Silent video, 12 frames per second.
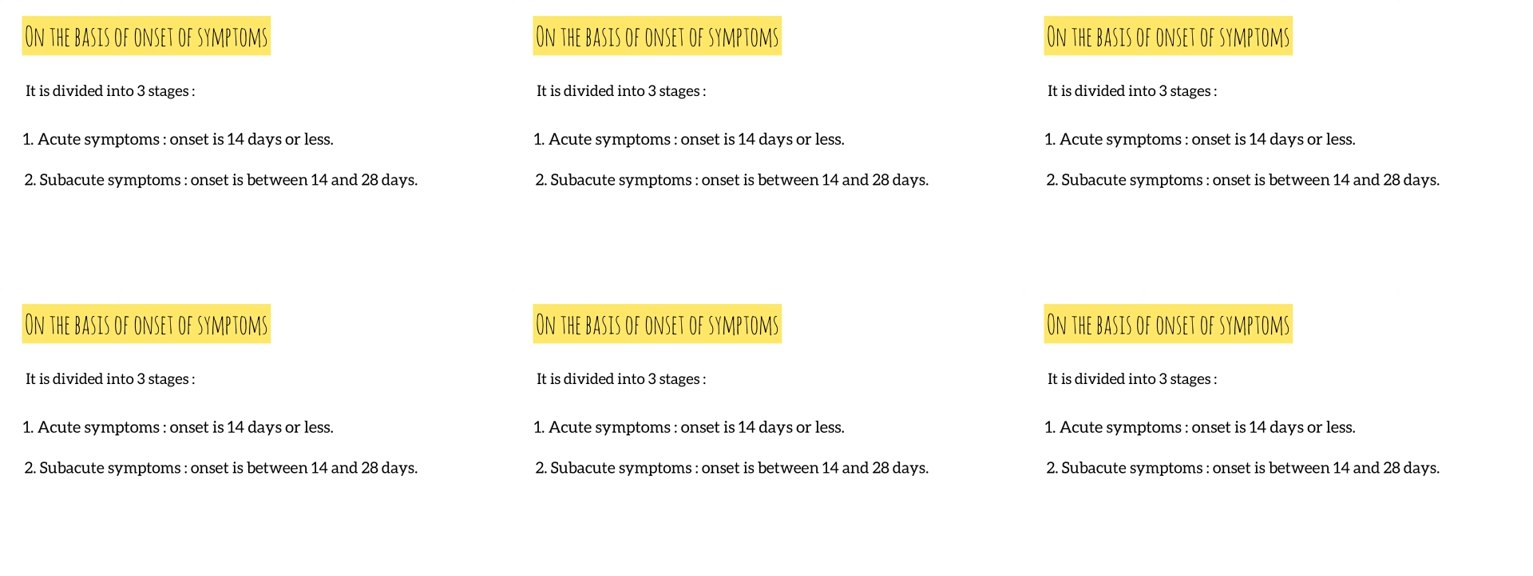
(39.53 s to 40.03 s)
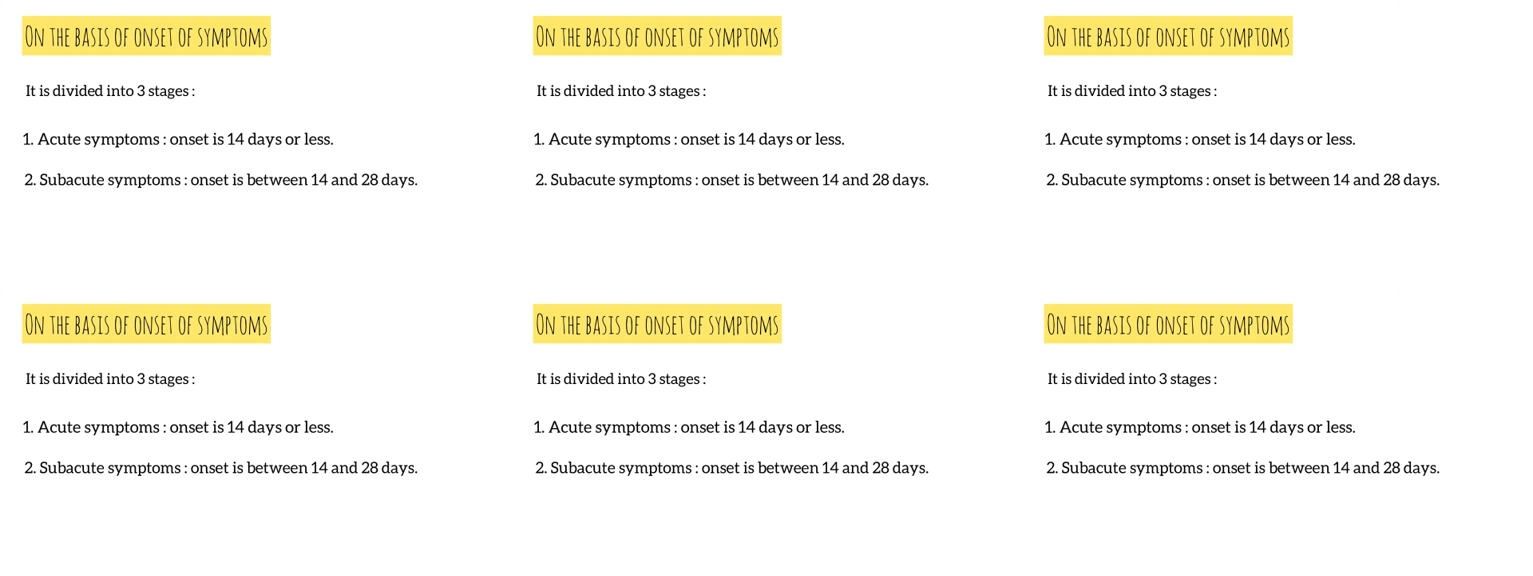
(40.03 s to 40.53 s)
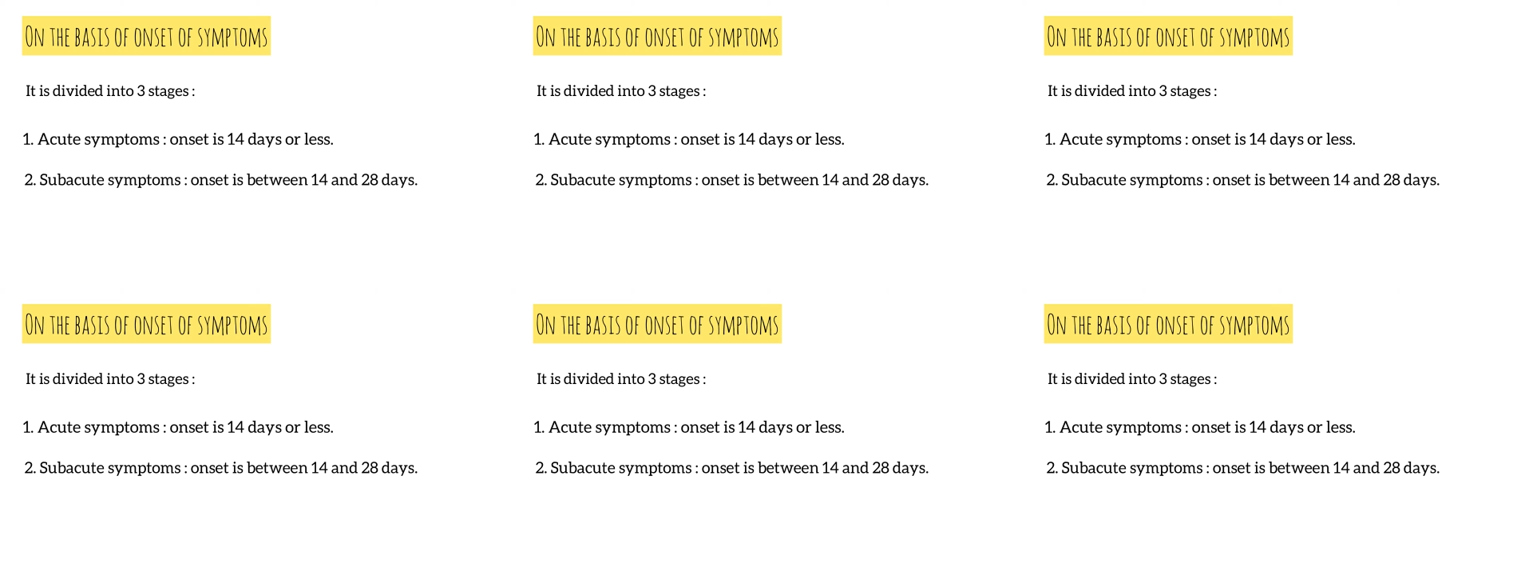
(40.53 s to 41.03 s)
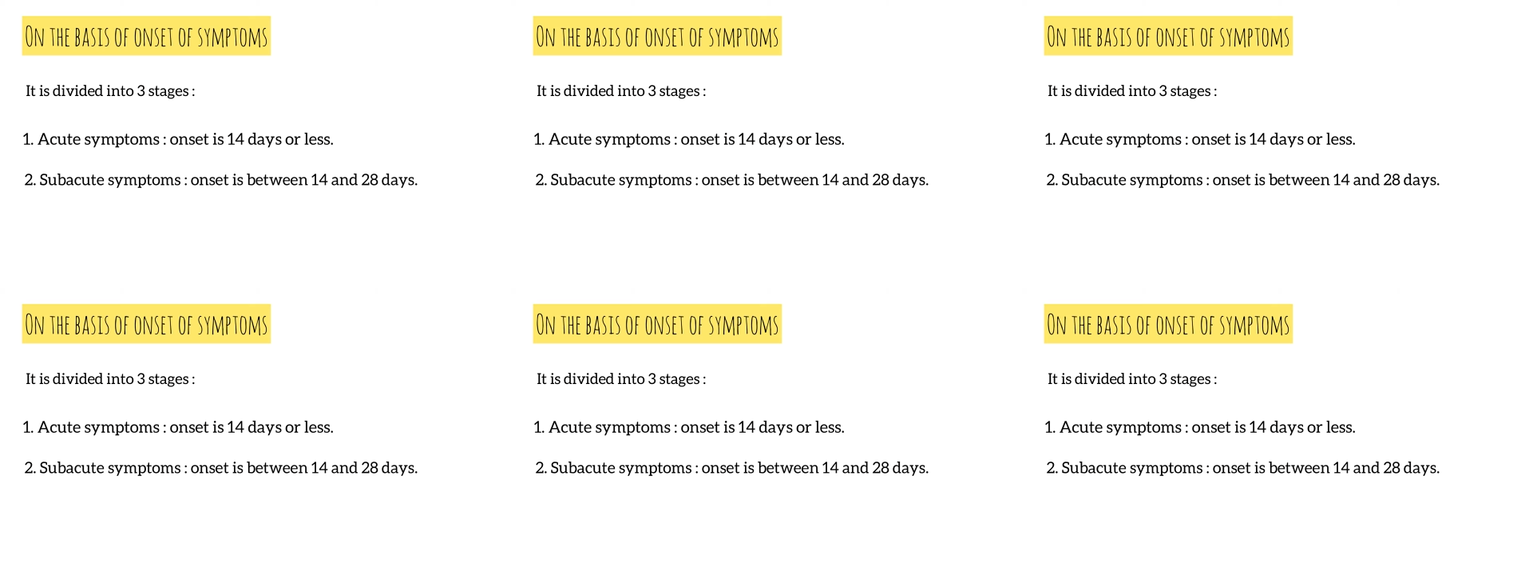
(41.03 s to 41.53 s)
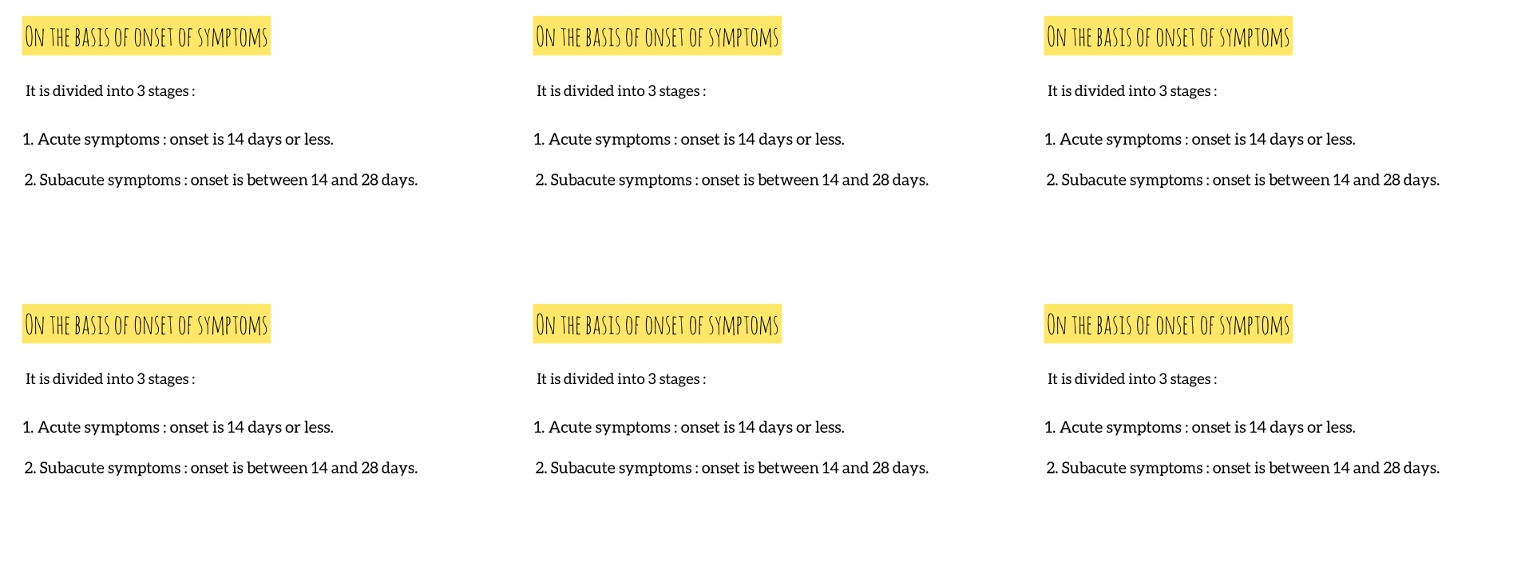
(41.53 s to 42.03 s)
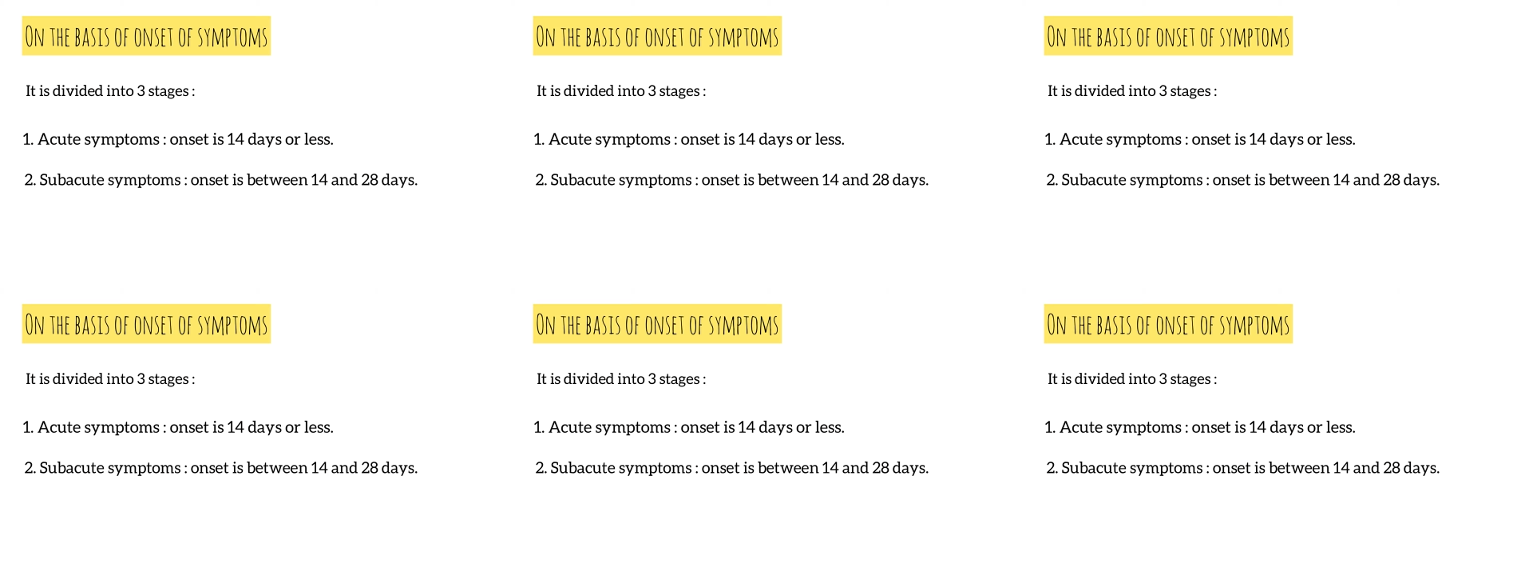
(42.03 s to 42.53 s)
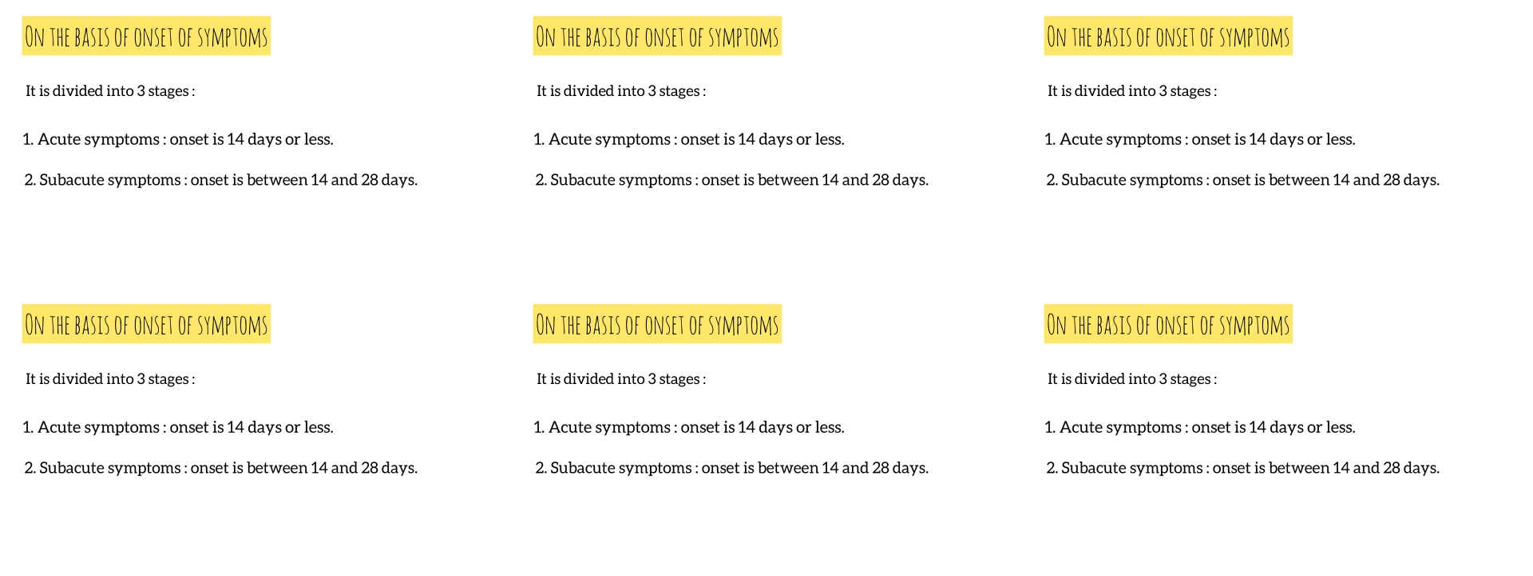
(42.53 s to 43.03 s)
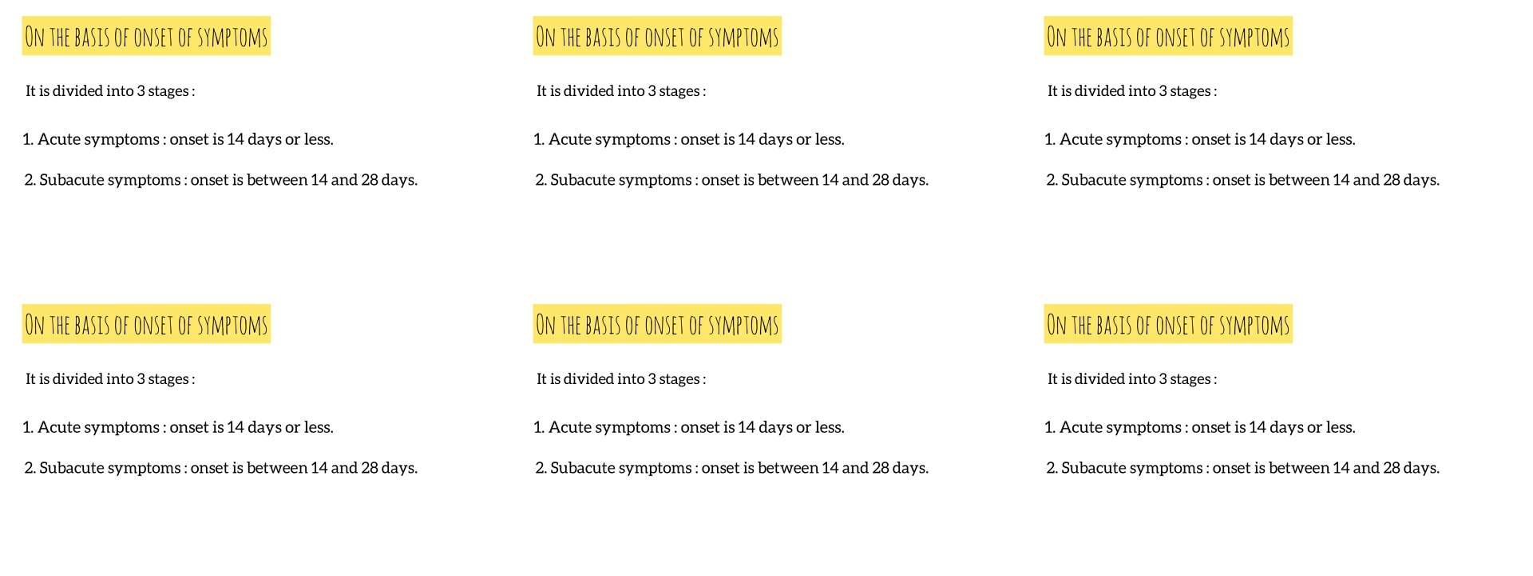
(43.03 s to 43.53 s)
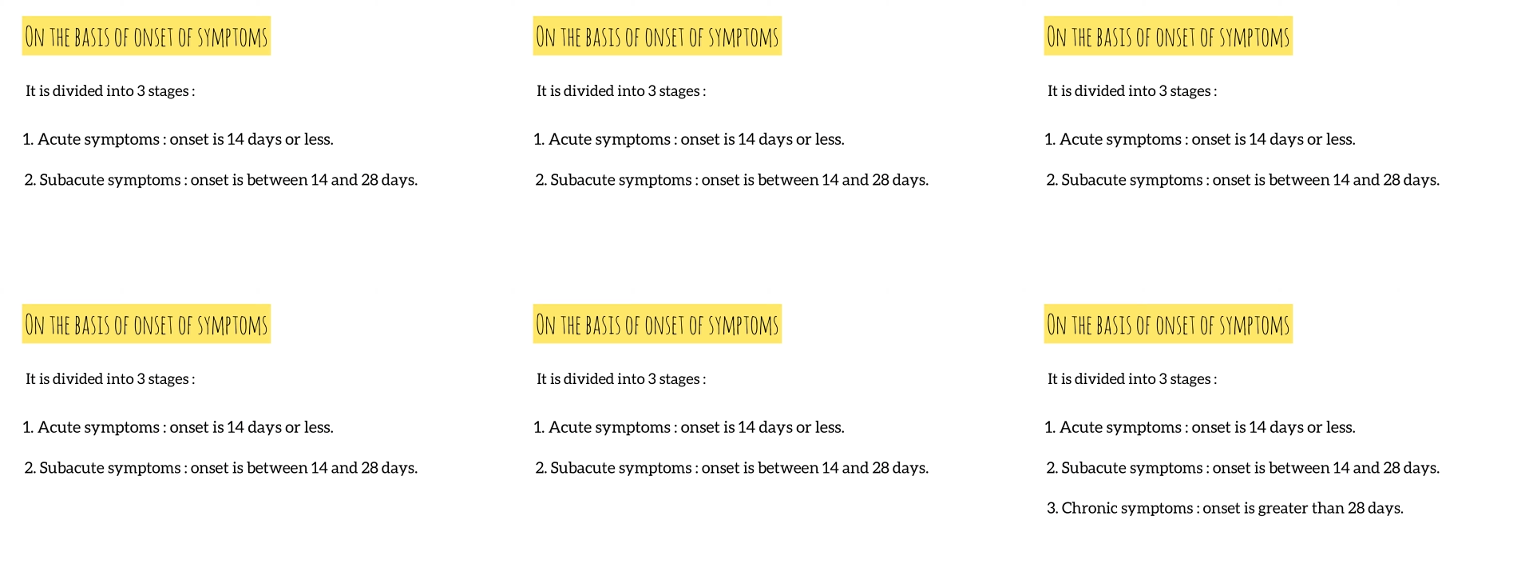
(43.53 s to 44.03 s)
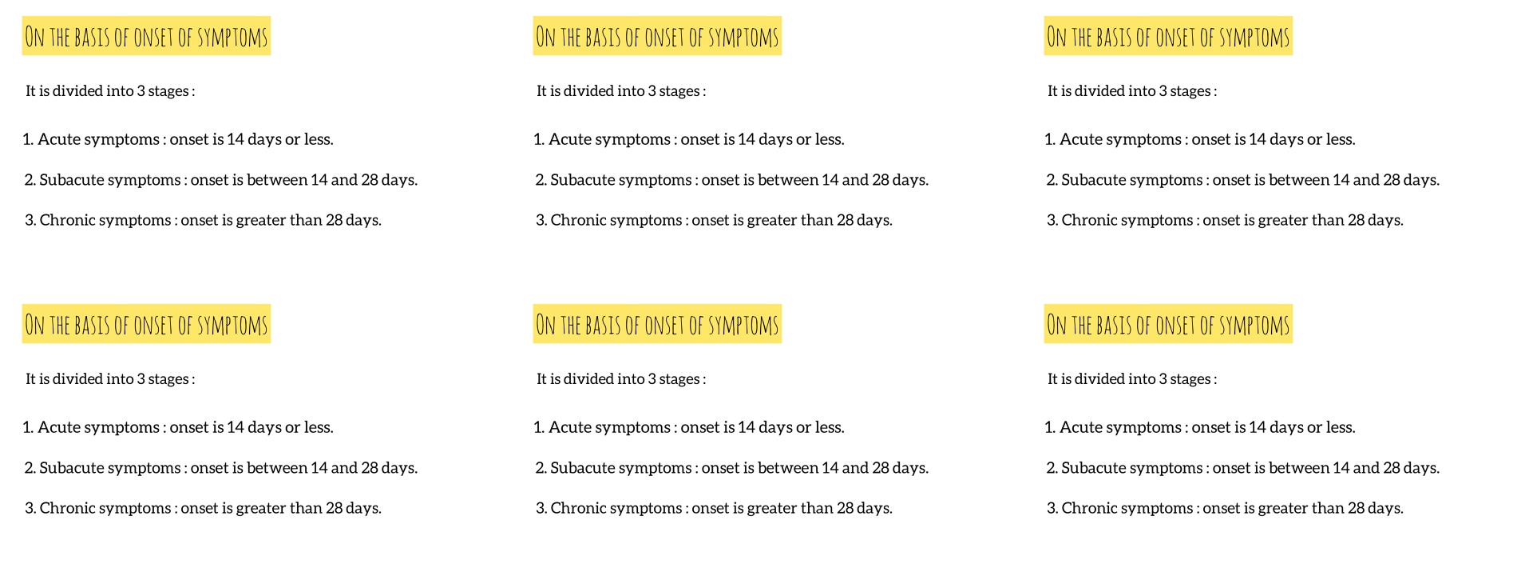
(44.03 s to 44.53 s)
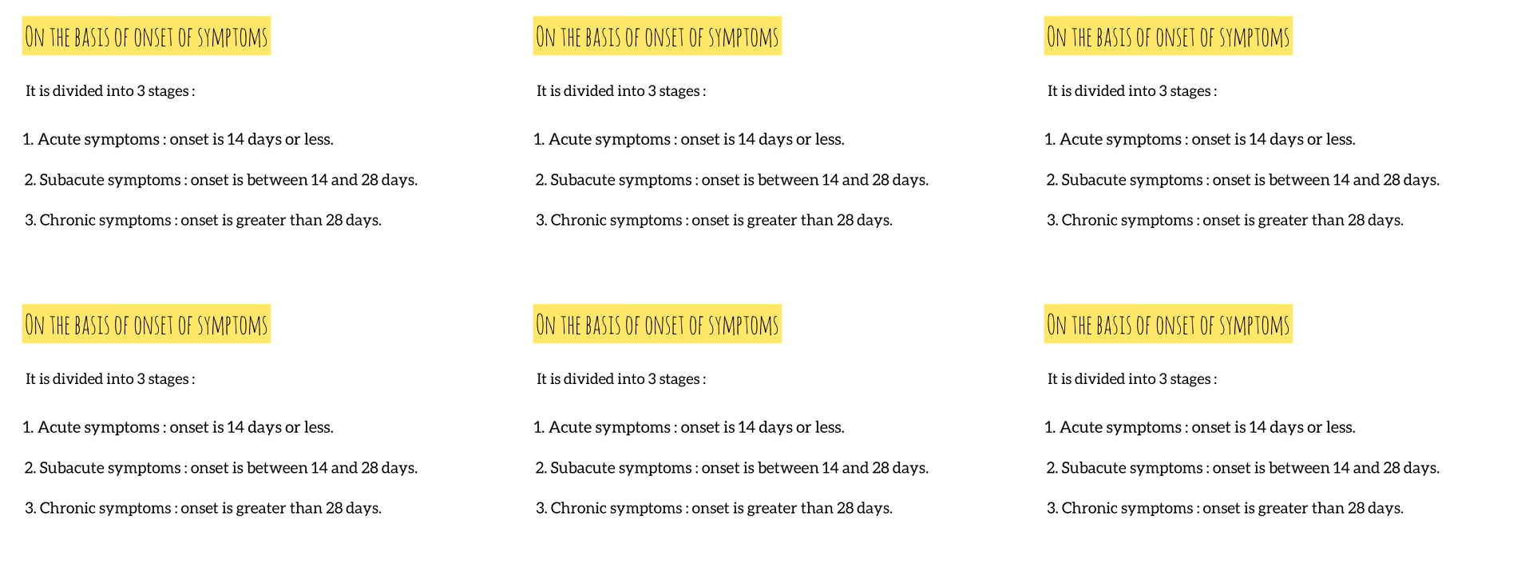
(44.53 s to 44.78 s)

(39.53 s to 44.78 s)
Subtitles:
(no speaker visible)